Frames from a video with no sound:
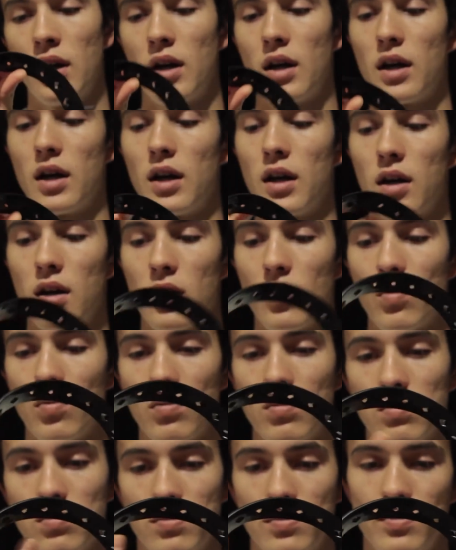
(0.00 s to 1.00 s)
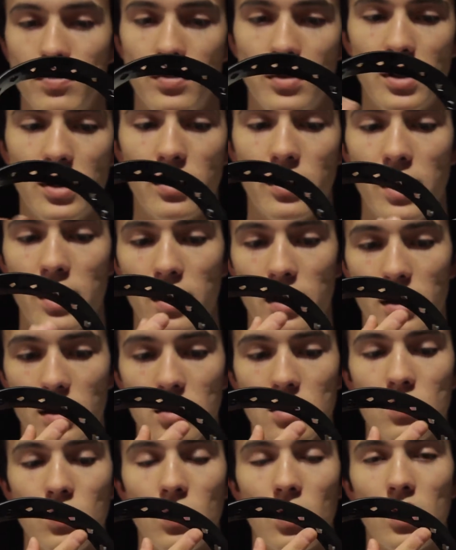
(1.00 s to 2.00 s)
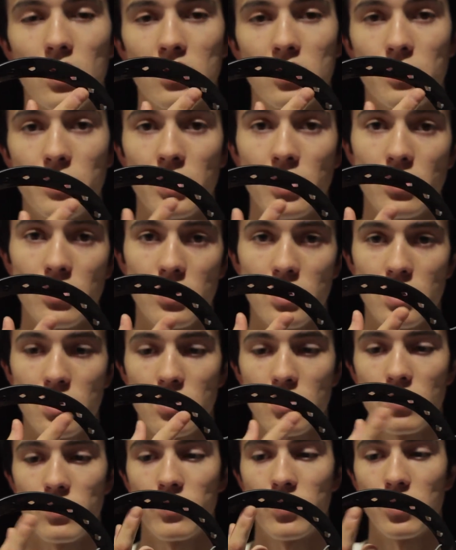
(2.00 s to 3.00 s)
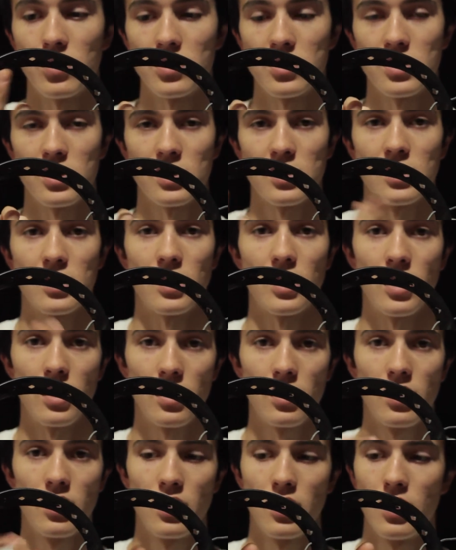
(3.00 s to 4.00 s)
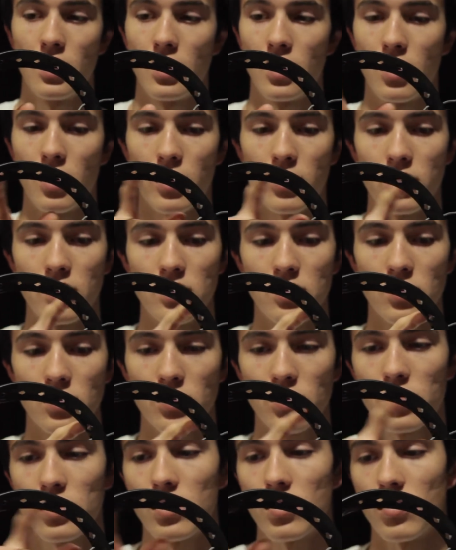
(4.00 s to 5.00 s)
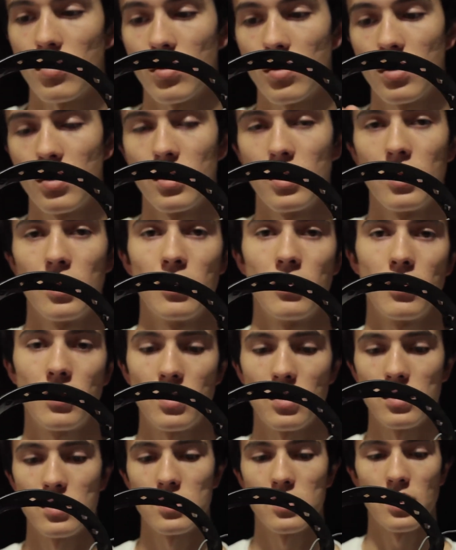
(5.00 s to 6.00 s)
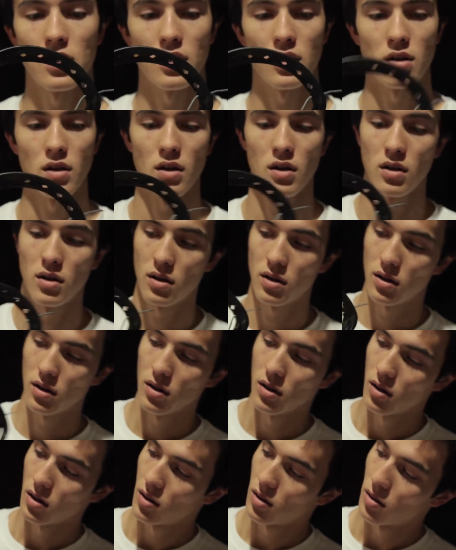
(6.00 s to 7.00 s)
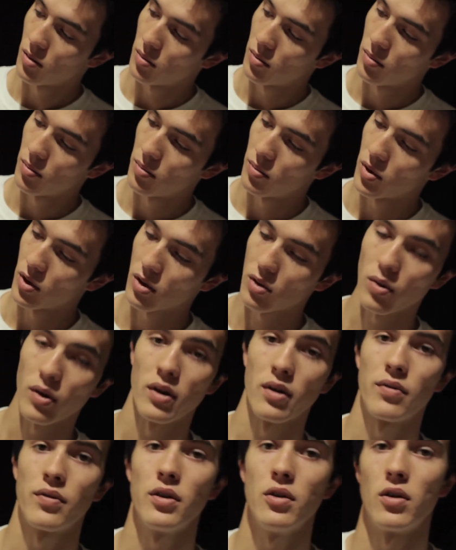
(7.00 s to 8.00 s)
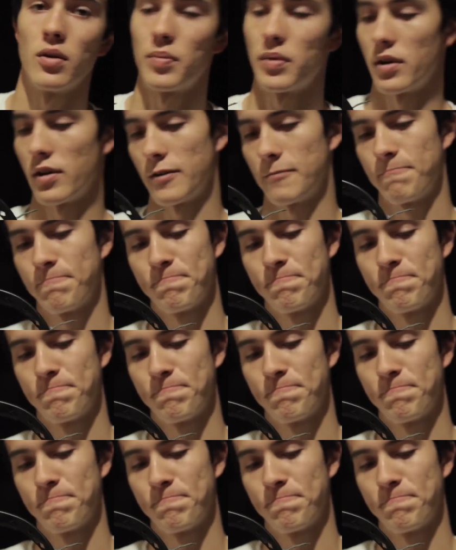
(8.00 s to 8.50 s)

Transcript: And in that case, we'll also be using 2, 4, 6, and 8 on these holes too, because they put quite a few up here.